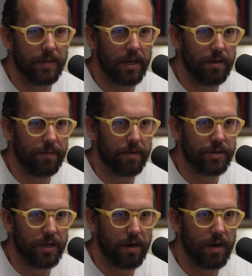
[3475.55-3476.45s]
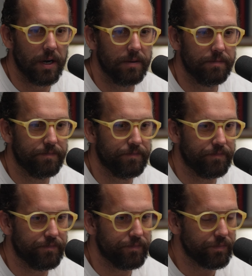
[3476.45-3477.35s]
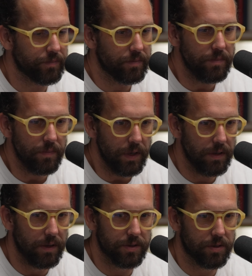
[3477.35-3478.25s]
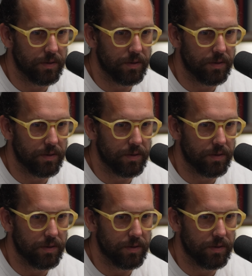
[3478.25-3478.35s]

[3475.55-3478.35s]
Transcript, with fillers: Thank you for sharing those